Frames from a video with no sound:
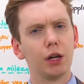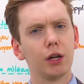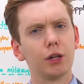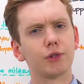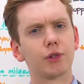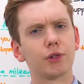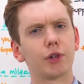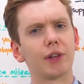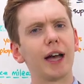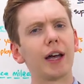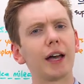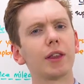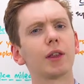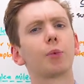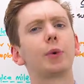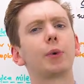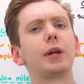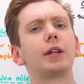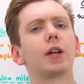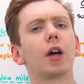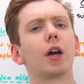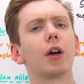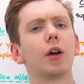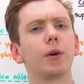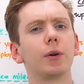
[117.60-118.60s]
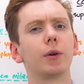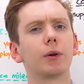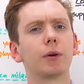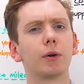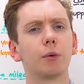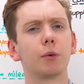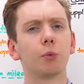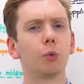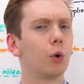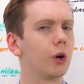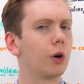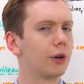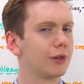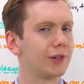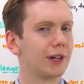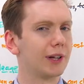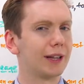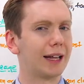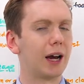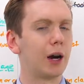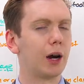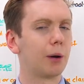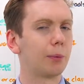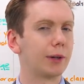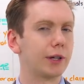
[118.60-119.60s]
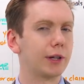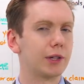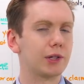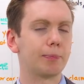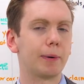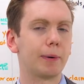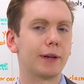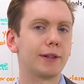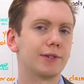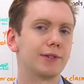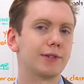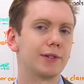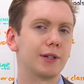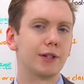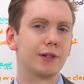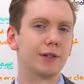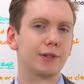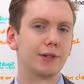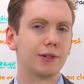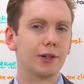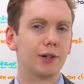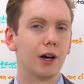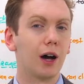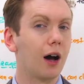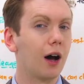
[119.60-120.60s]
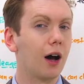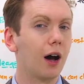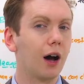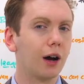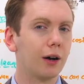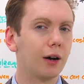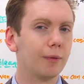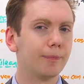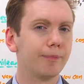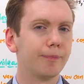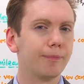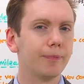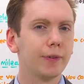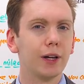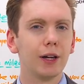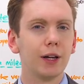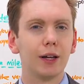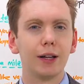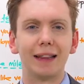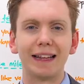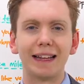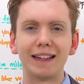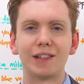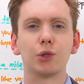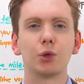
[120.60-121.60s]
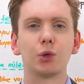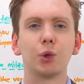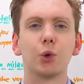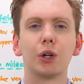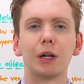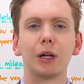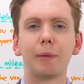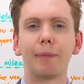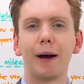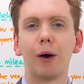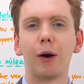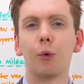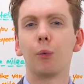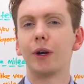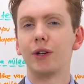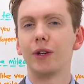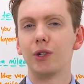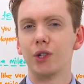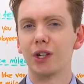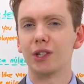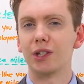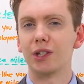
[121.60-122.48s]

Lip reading: So now that we know what allowable expenses are, let's talk about which